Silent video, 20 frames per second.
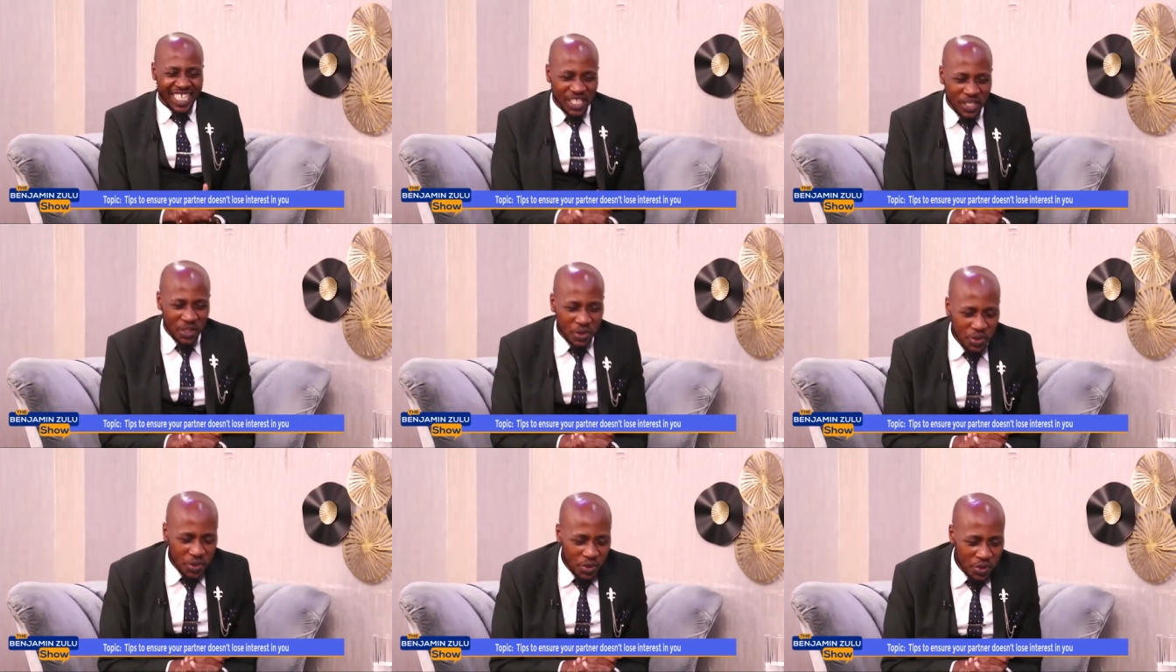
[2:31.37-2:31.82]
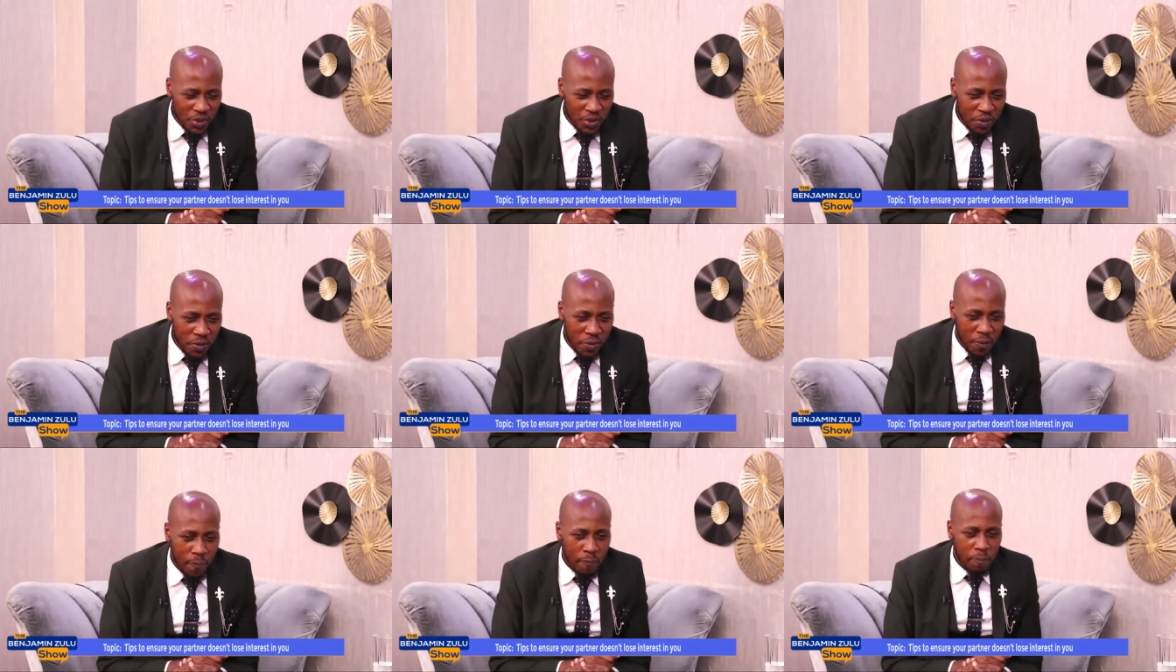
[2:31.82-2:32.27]

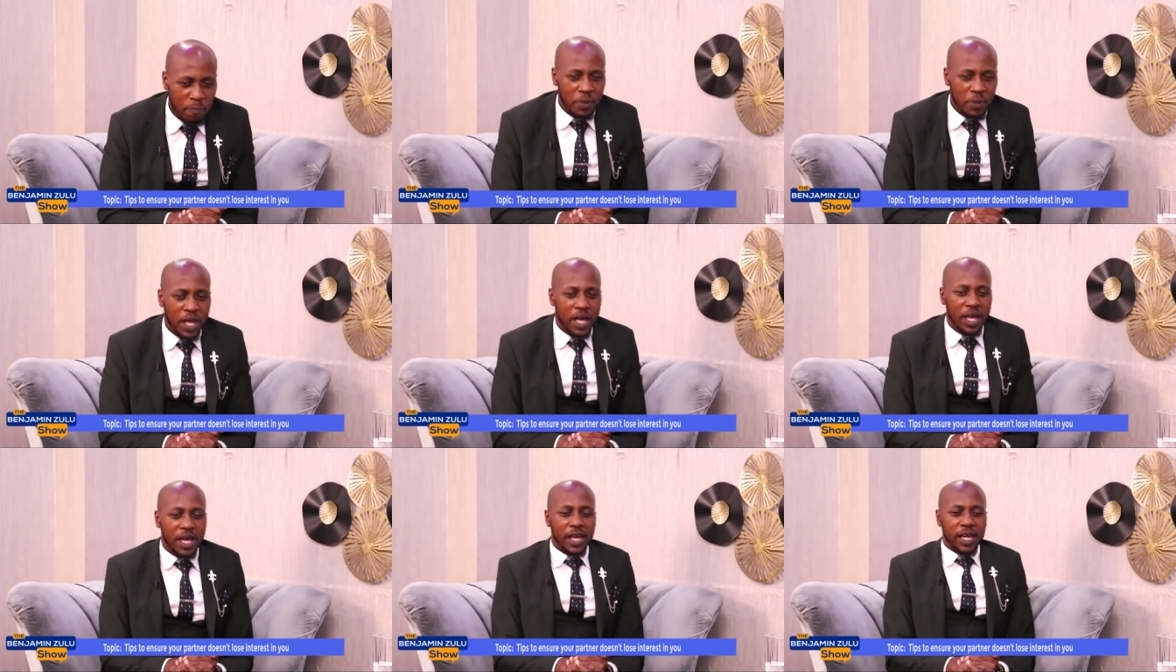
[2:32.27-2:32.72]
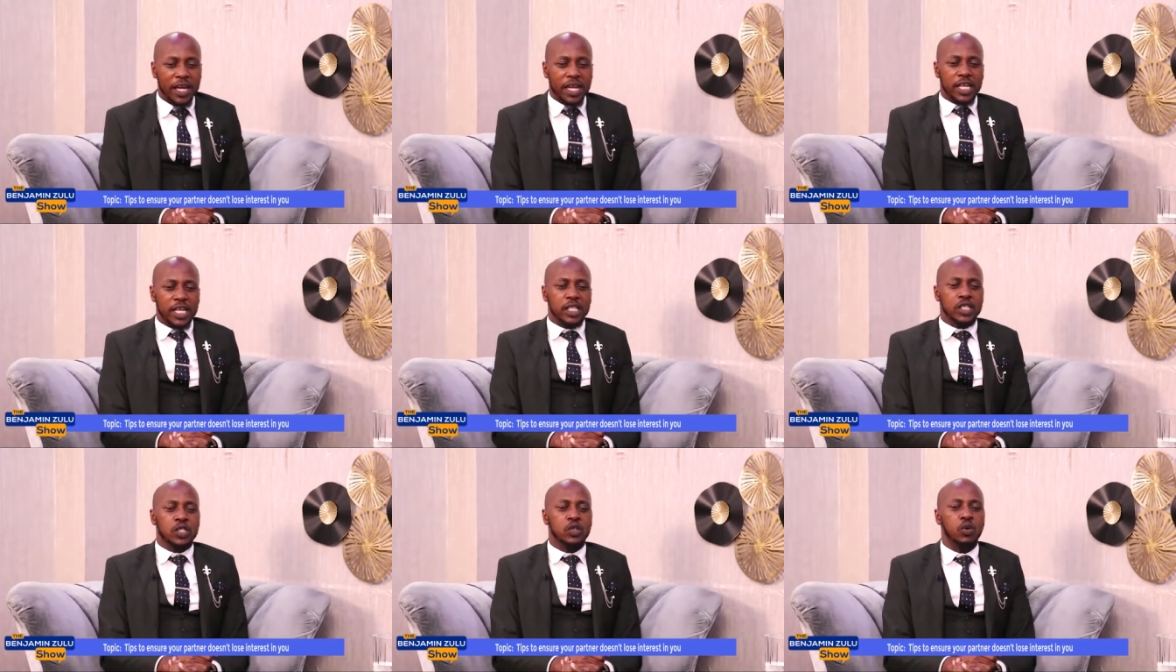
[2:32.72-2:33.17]
to
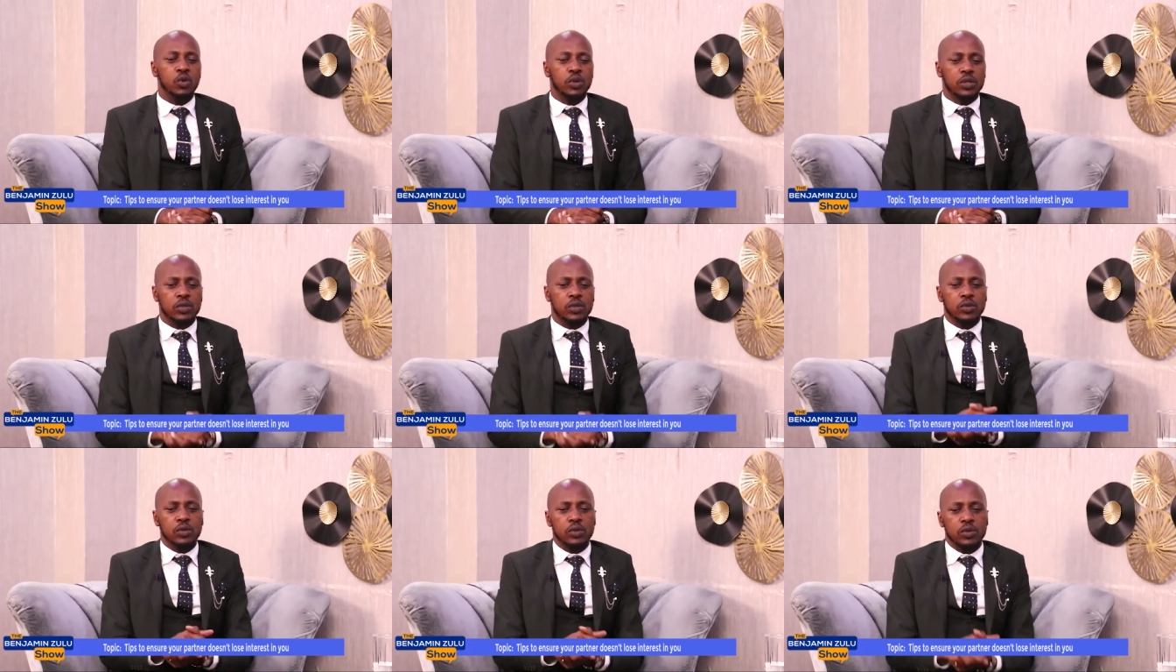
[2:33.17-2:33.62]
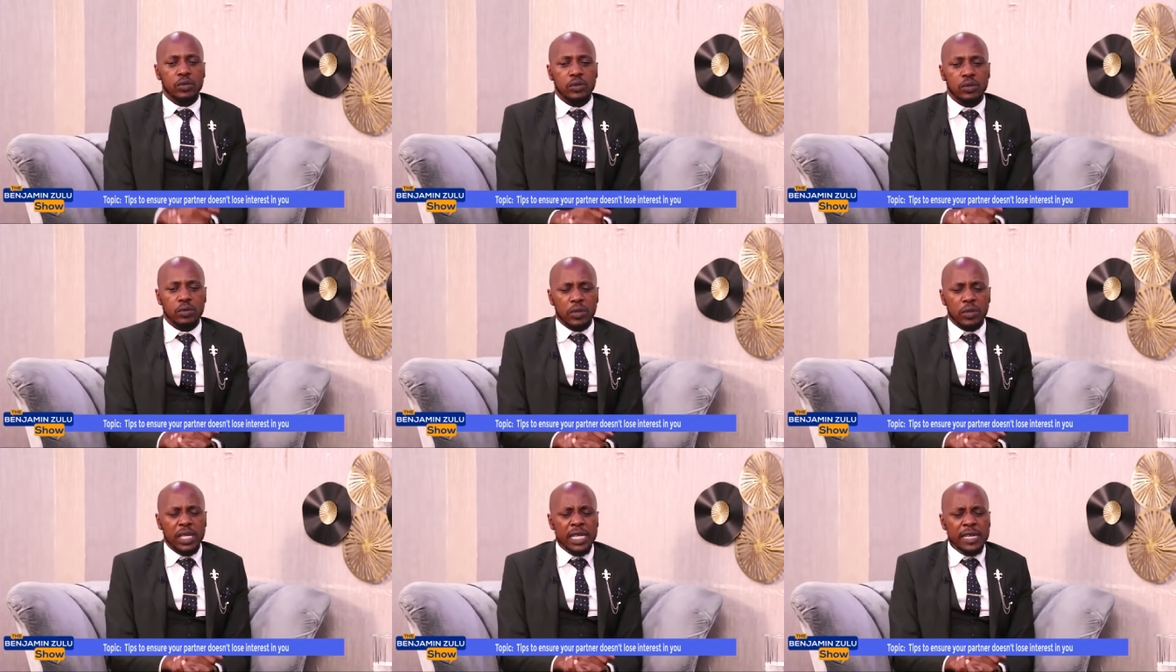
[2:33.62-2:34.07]

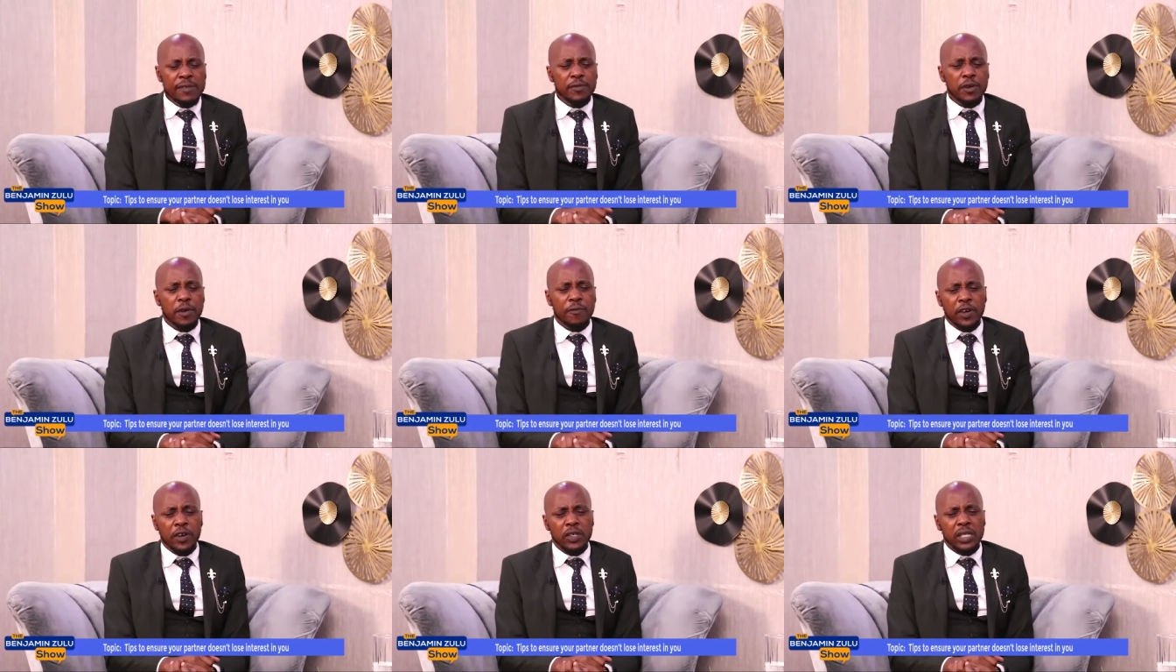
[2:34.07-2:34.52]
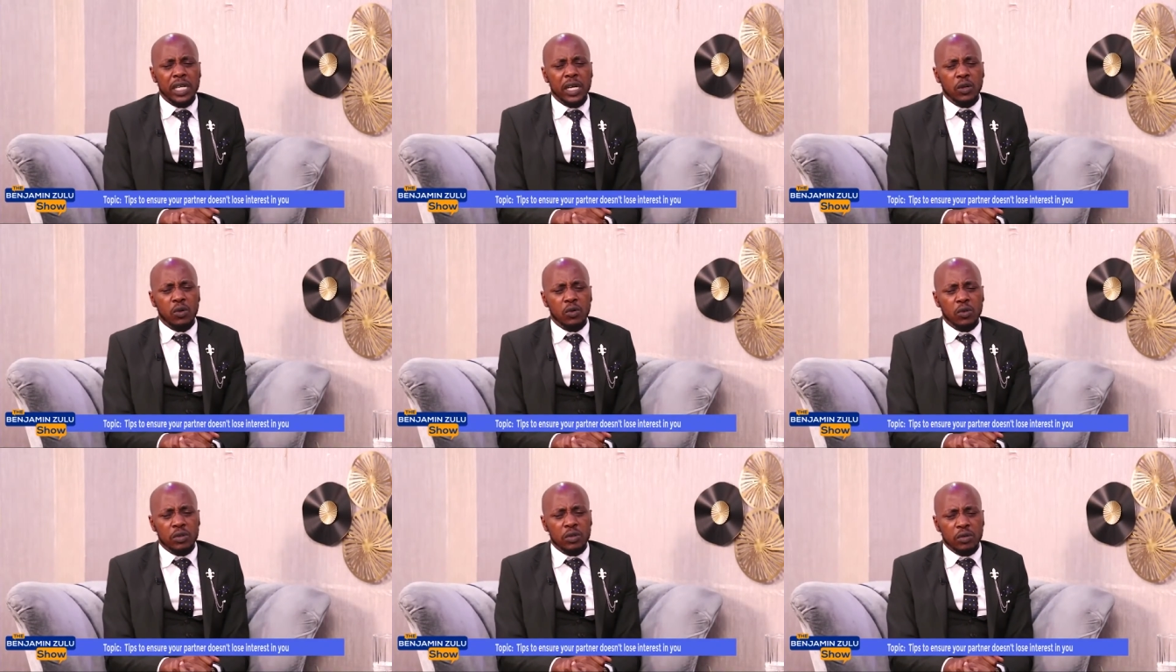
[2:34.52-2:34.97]
if you found a
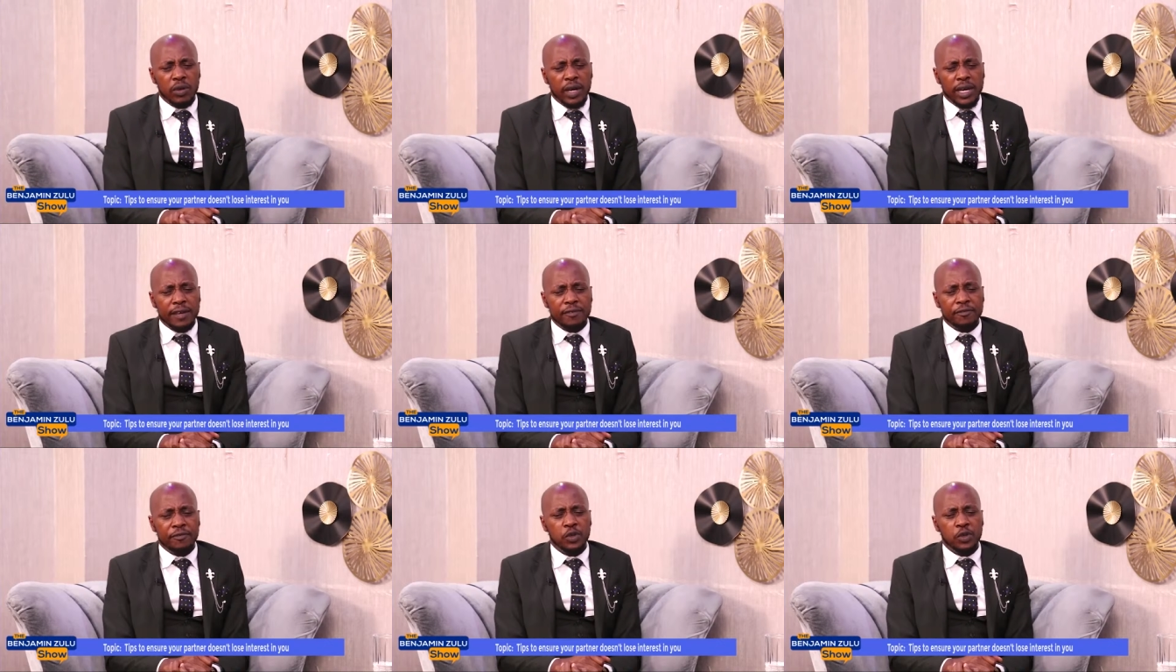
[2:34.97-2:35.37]
good wife,